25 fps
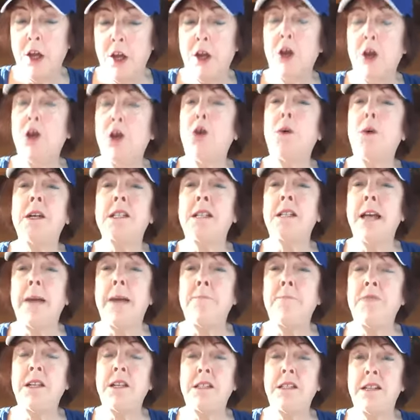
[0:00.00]
who
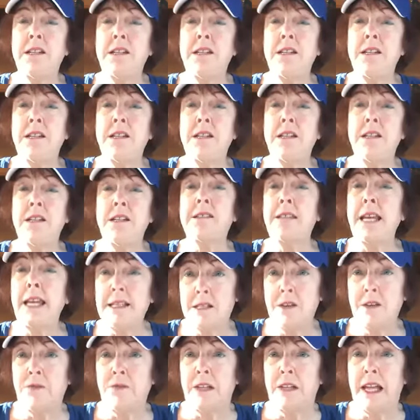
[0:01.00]
attempted to
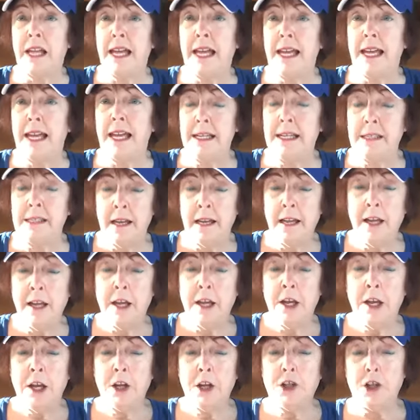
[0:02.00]
seize the flag
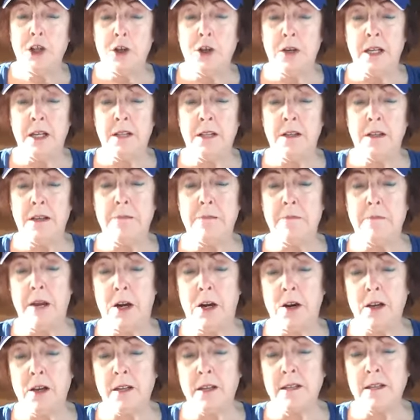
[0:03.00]
during the
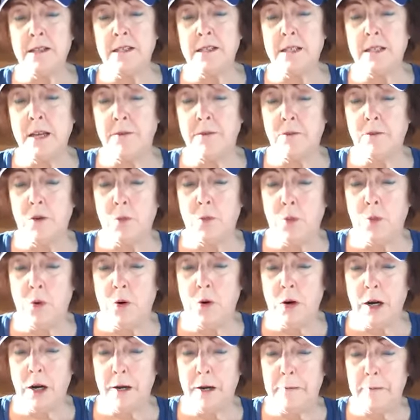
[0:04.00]
American Civil
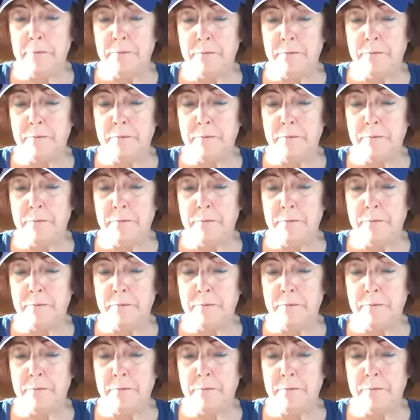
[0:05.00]
War.